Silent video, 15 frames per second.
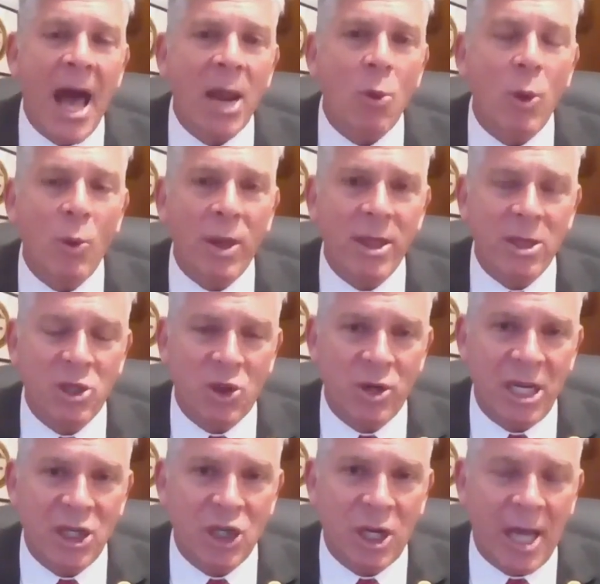how do we win the
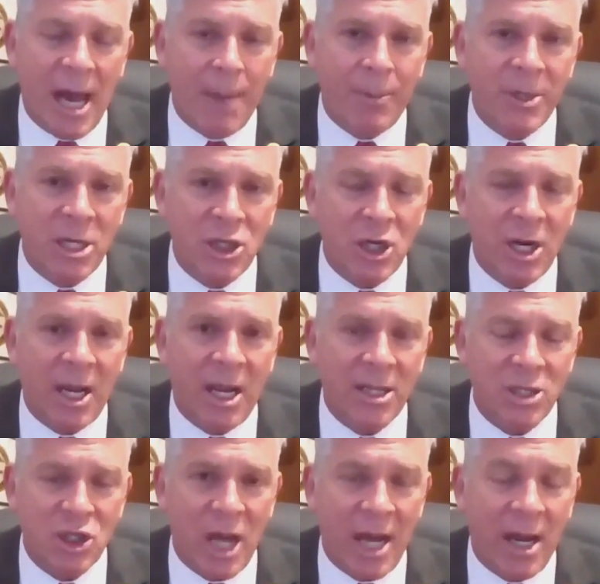strategic competition
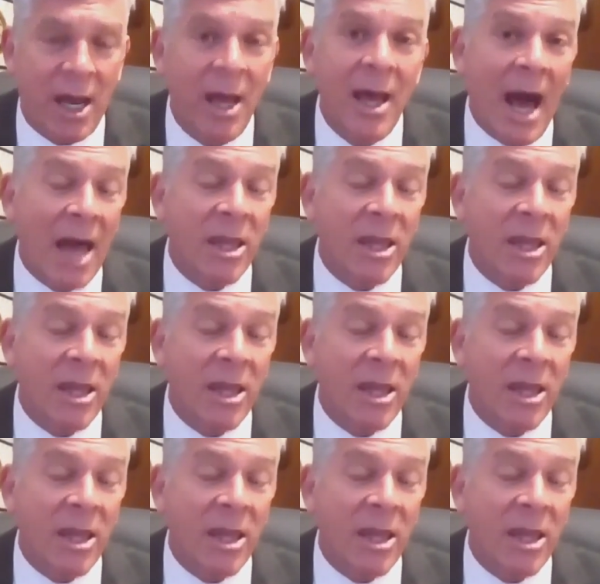against China?